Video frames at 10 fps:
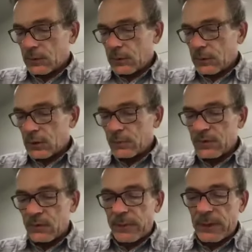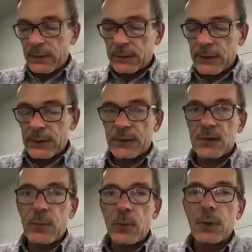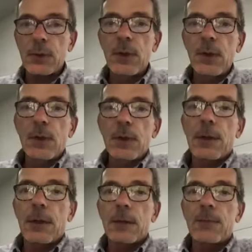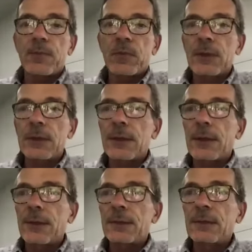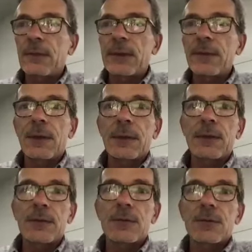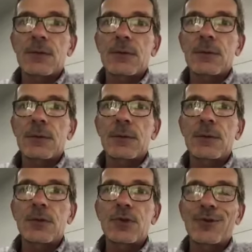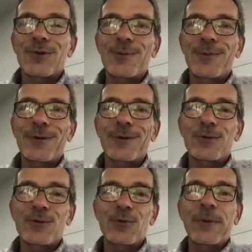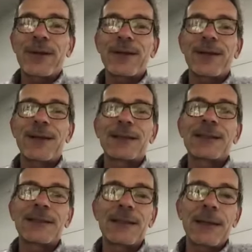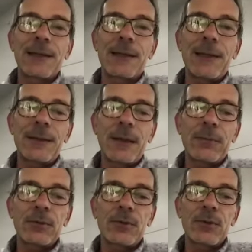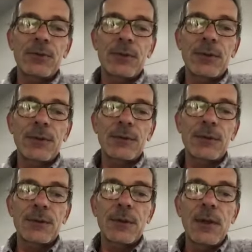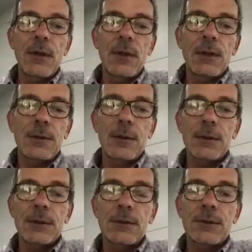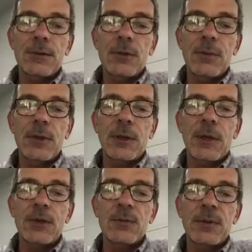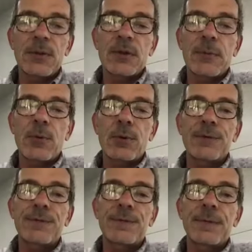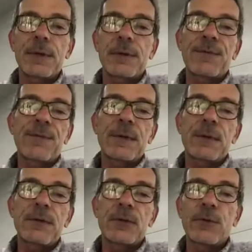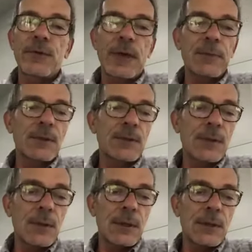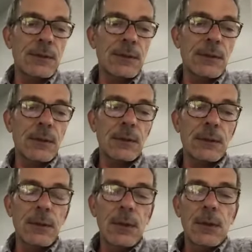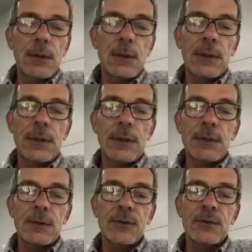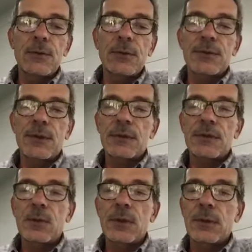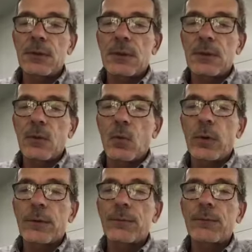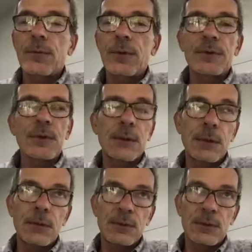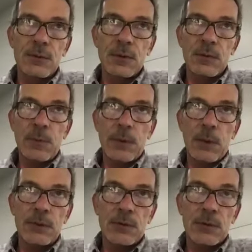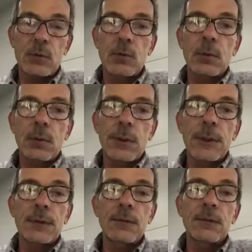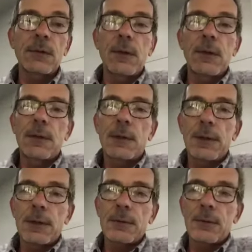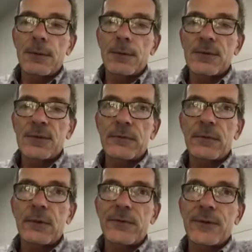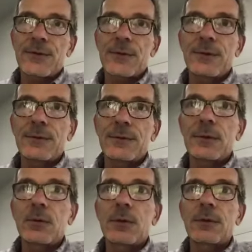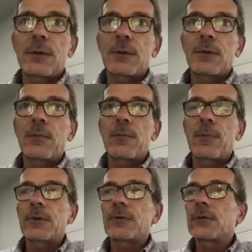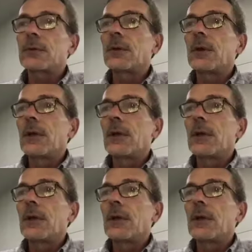in terms of the Parent Connect support, I think the main thing is just ensuring that parents are remaining connected and able to not only continue communication but support of individual families and our students as we work through this. I know it's beyond school, and there's several of us that are dealing with not only personal